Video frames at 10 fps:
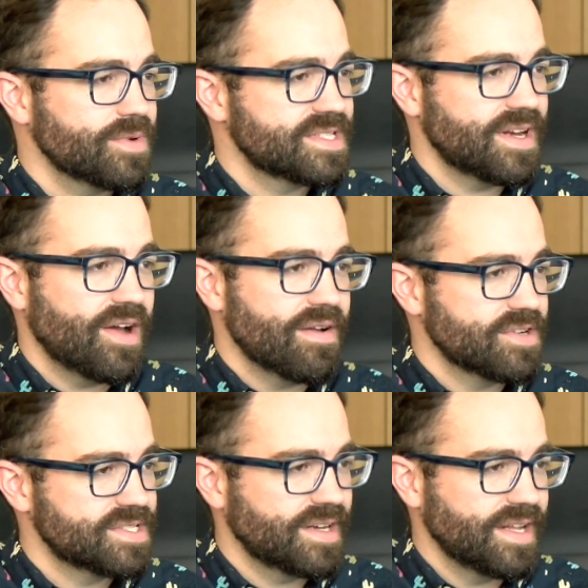we send out
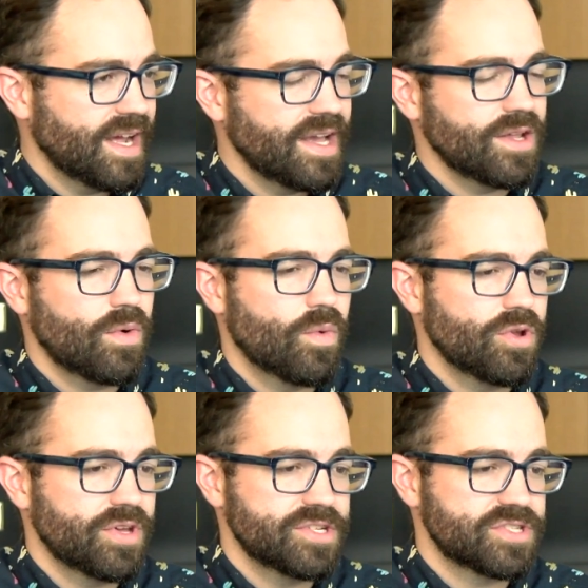every Sunday night,
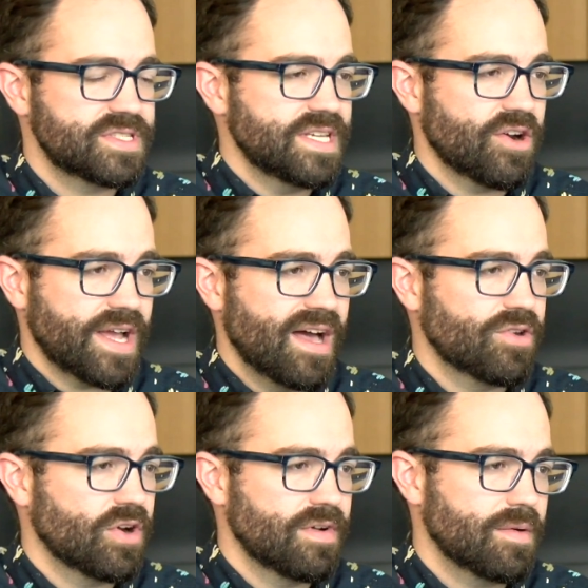or you can just see our
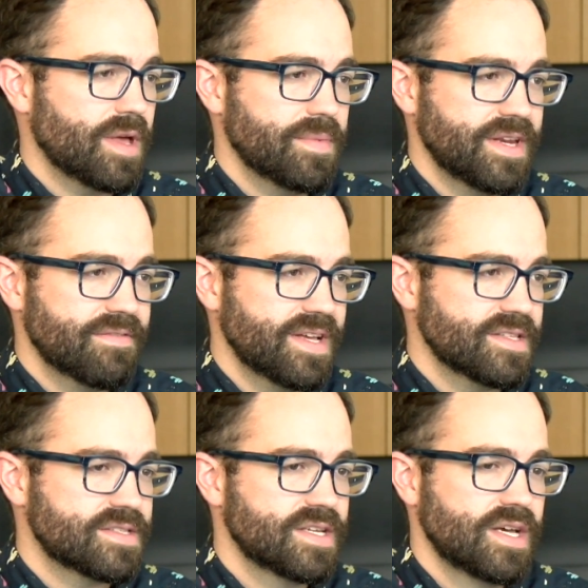calendar of upcoming
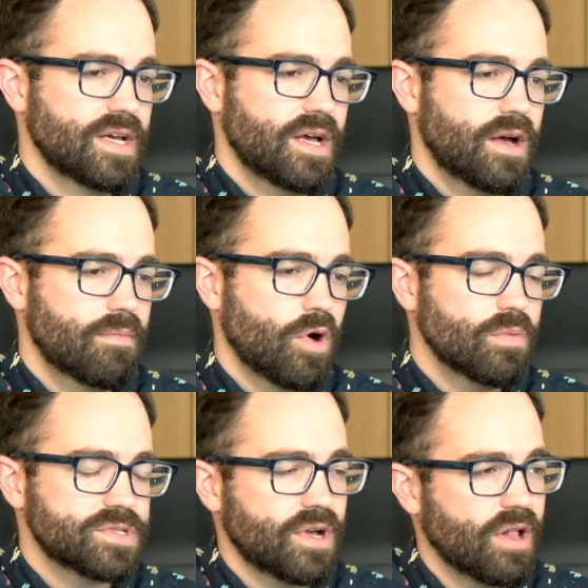events.
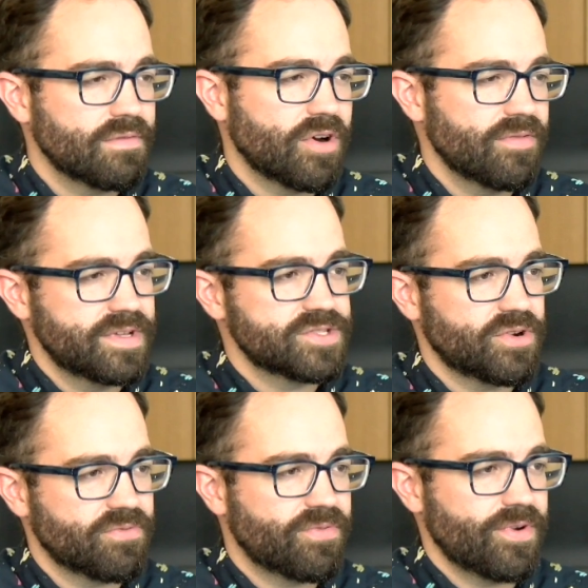Almost all of our
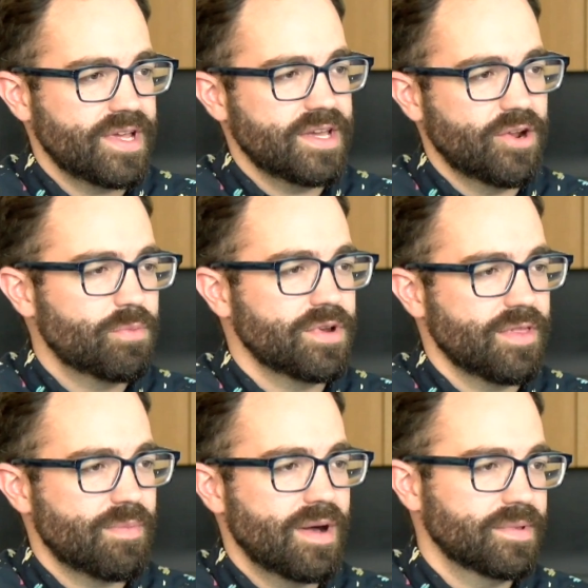events are free and open
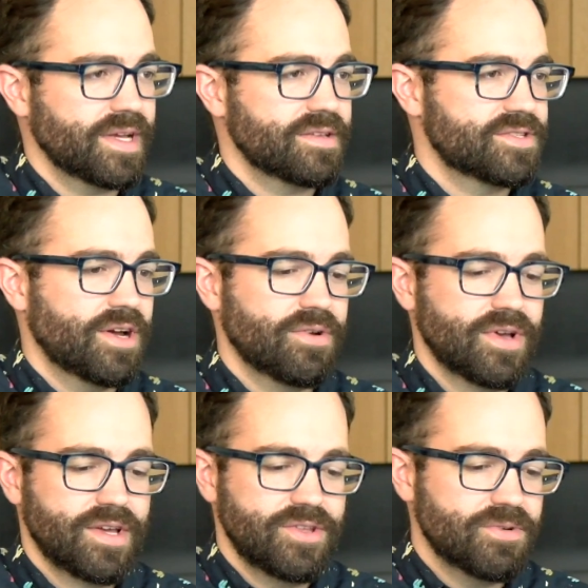to the public. So you
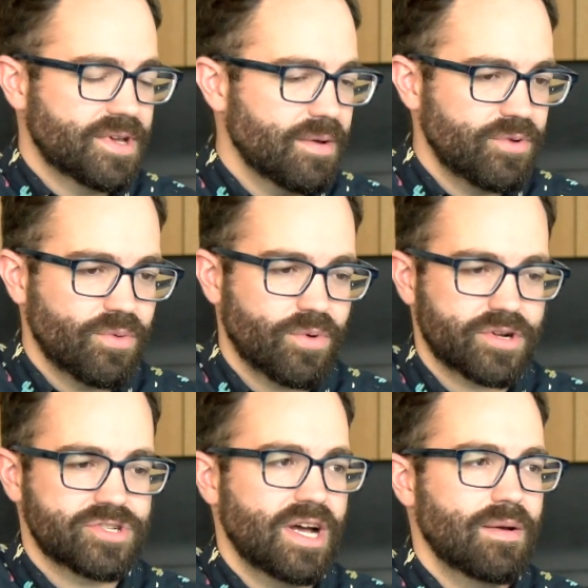can come to a
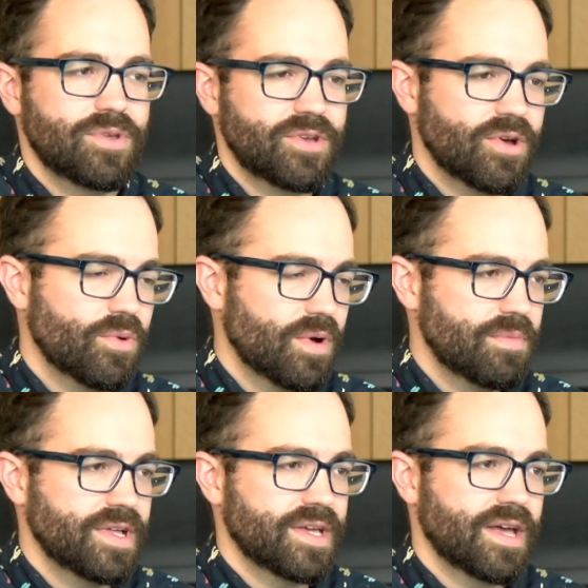workshop, you can go to
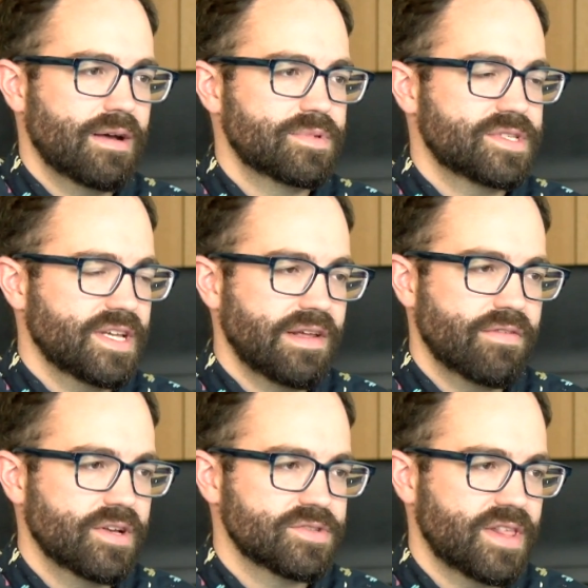1 Million Cups, any
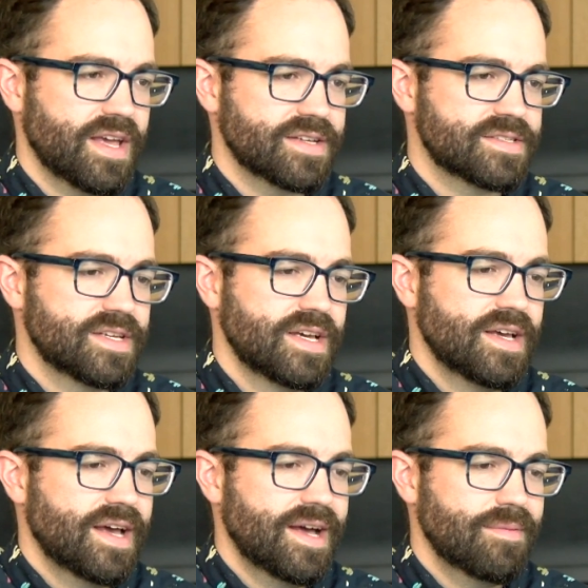of those things.
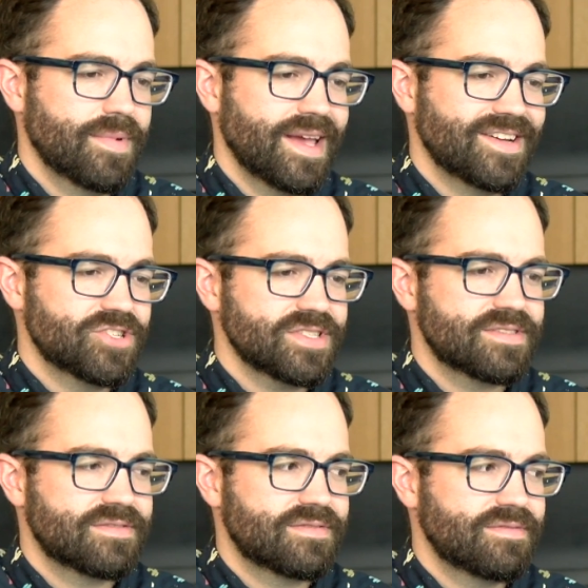And
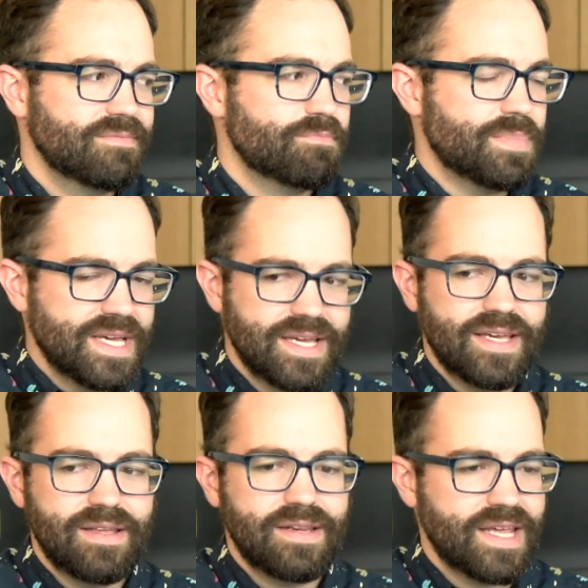just
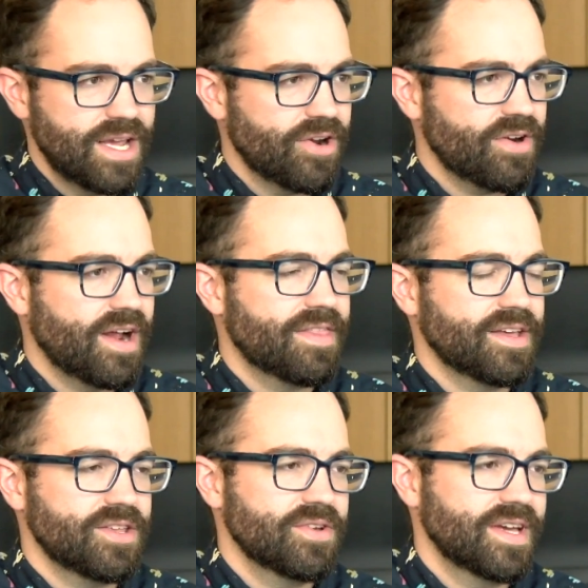being here, I
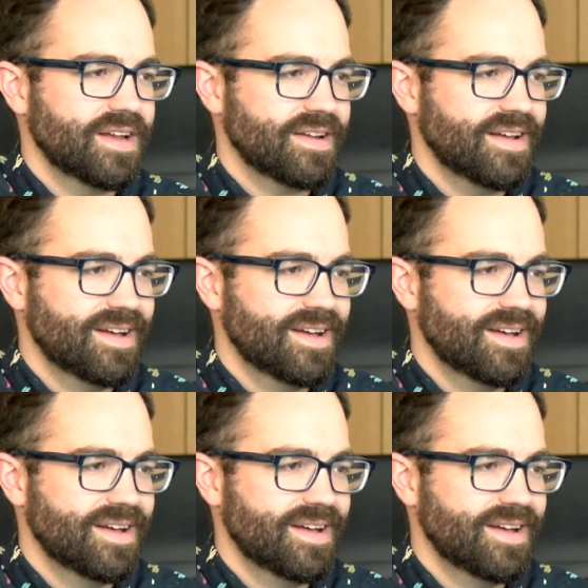think you get